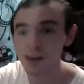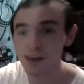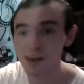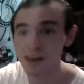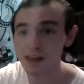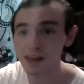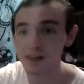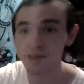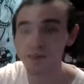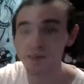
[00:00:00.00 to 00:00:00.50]

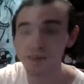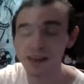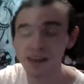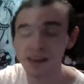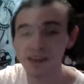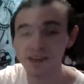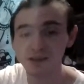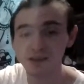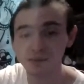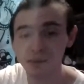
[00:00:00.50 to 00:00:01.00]
and
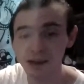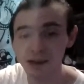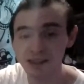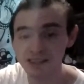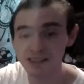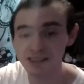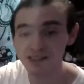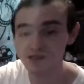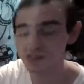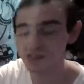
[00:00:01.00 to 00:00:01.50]
making
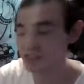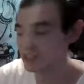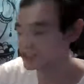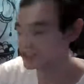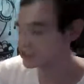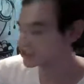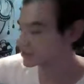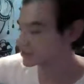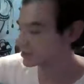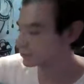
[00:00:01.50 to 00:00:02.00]
positive
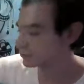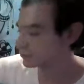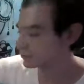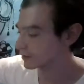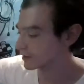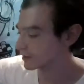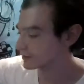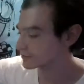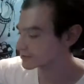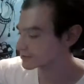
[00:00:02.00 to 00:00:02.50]
changes in your
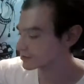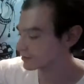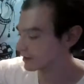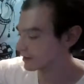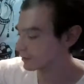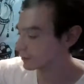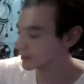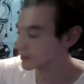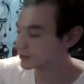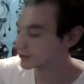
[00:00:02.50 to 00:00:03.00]
life, so
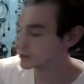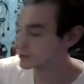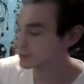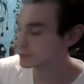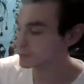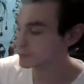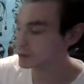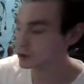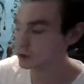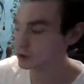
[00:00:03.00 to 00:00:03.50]
that way you
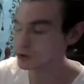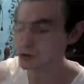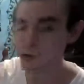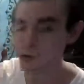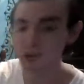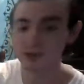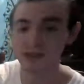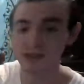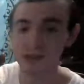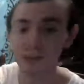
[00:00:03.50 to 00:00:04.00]
can go
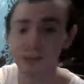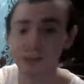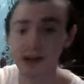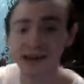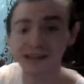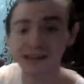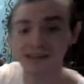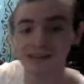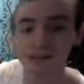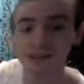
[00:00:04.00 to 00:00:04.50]
towards a
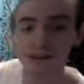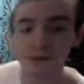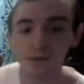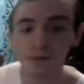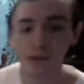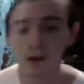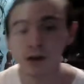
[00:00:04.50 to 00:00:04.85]
positive,